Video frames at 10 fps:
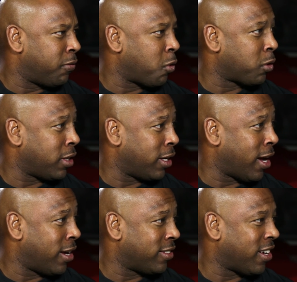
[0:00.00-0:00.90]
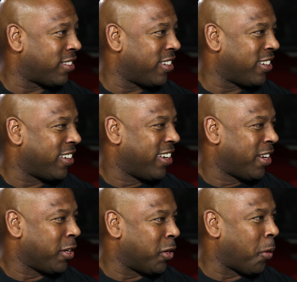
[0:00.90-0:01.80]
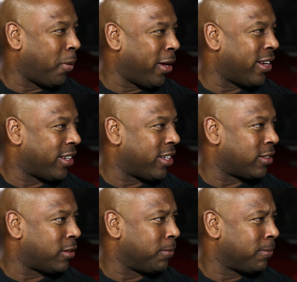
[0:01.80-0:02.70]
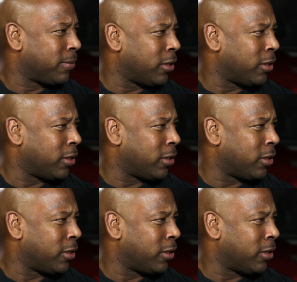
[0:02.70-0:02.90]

14 guys out there, you know, playing against them.